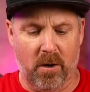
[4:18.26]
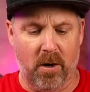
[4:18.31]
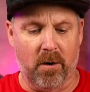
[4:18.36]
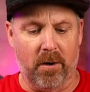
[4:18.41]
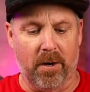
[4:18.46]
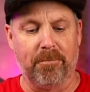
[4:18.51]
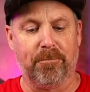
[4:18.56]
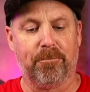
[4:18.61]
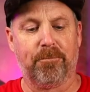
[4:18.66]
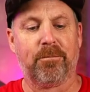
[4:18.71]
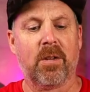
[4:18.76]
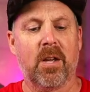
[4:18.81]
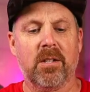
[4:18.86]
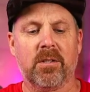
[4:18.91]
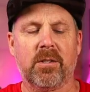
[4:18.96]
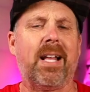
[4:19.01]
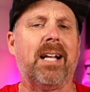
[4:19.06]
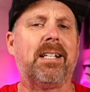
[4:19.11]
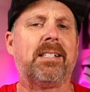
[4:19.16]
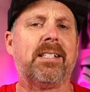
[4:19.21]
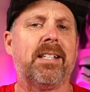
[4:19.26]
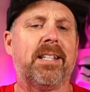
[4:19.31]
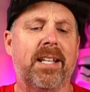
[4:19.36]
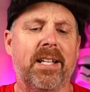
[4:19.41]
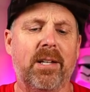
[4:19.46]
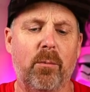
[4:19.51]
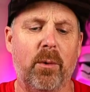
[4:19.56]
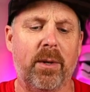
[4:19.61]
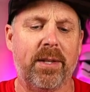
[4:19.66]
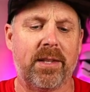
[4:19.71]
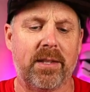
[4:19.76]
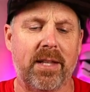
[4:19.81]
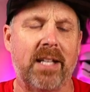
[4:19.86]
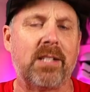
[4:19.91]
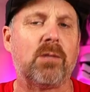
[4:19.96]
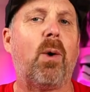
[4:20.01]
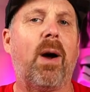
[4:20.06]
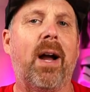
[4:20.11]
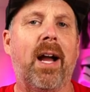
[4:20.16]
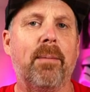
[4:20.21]
All right, so that's the thing with,
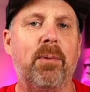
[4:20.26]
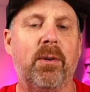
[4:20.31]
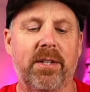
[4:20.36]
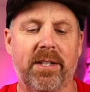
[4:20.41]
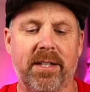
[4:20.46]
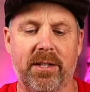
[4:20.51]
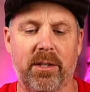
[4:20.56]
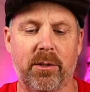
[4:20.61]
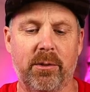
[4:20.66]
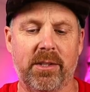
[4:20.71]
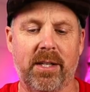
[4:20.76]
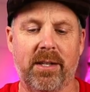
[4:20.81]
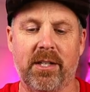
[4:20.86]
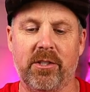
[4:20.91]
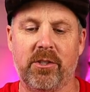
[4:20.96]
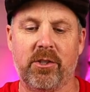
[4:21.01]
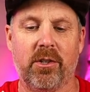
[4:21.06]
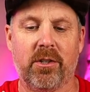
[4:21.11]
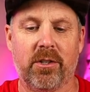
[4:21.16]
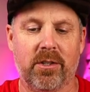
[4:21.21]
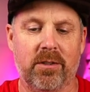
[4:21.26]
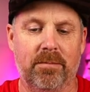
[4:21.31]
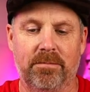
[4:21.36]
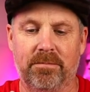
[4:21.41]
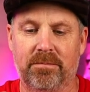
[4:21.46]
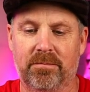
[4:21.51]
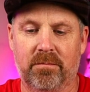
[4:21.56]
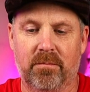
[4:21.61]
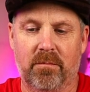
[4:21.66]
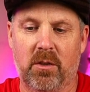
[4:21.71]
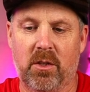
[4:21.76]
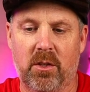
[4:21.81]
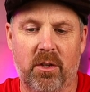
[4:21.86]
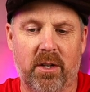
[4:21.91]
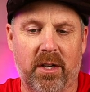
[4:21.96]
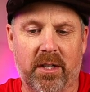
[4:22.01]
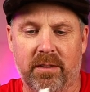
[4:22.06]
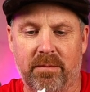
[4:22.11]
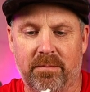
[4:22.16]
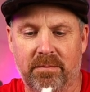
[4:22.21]
that's why I put it in a koozie, because you're, you
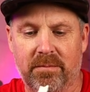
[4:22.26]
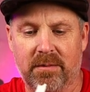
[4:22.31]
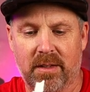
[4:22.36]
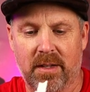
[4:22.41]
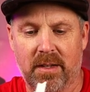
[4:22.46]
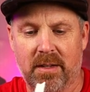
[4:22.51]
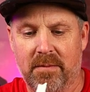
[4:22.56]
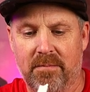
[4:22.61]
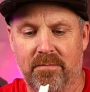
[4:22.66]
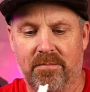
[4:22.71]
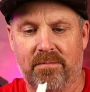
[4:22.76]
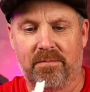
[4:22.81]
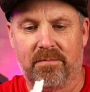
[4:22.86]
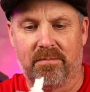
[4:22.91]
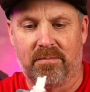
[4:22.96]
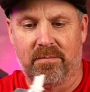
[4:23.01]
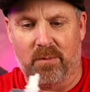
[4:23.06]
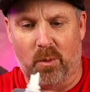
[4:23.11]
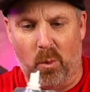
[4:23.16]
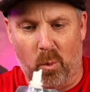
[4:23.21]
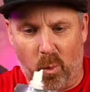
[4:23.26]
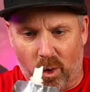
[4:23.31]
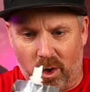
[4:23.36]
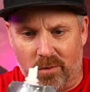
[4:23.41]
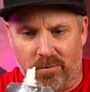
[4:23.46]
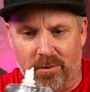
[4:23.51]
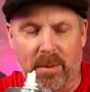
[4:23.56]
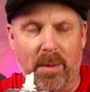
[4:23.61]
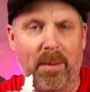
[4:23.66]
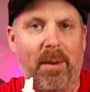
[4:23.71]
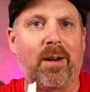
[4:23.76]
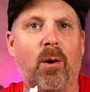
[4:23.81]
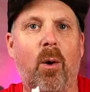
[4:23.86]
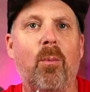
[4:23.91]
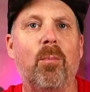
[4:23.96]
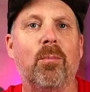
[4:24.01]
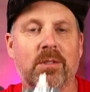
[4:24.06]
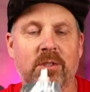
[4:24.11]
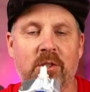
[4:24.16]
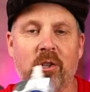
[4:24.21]
gotta work from the
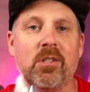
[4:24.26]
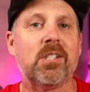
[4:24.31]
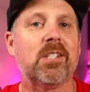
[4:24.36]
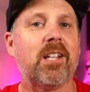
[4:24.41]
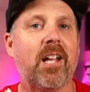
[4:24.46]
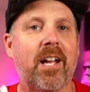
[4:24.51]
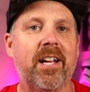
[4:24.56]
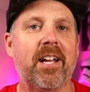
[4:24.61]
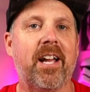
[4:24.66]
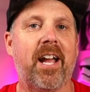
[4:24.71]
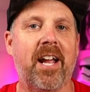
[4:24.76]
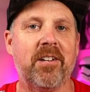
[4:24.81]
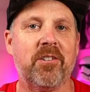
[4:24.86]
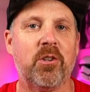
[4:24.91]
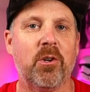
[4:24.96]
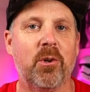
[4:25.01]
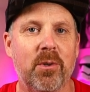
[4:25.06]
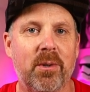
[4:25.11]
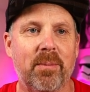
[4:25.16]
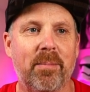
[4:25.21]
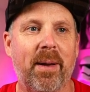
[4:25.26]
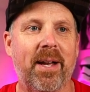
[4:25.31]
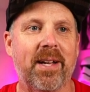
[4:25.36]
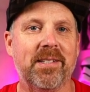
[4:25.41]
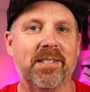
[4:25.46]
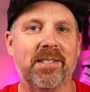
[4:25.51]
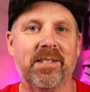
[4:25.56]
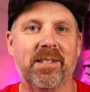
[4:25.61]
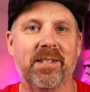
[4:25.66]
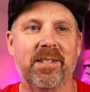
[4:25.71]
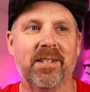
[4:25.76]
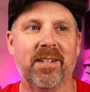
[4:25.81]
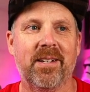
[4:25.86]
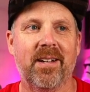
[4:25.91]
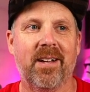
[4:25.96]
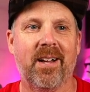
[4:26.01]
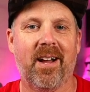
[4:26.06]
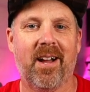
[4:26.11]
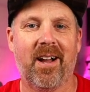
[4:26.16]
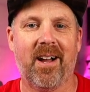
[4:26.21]
bottom, just like a toothpaste
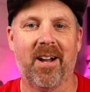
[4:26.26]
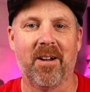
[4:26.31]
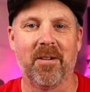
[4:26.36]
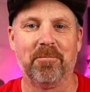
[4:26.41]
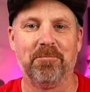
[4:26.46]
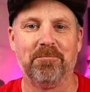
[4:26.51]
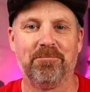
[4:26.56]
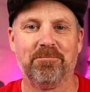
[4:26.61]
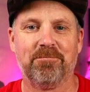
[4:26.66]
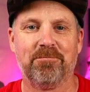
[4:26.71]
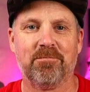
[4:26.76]
um,